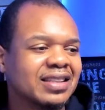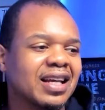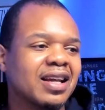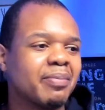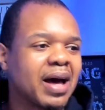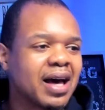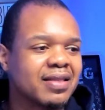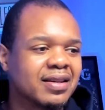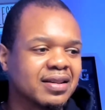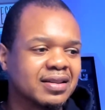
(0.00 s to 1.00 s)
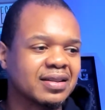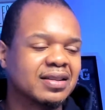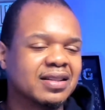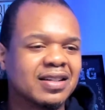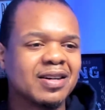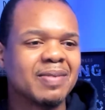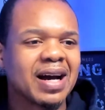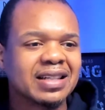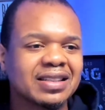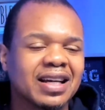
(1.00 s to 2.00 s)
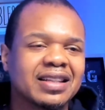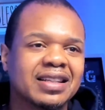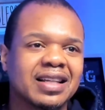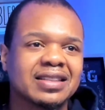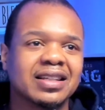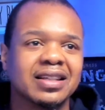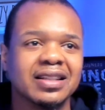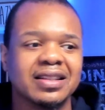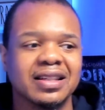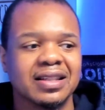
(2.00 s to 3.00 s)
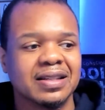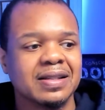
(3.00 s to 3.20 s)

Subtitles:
not a bad thing. Actually, I think that's a good thing.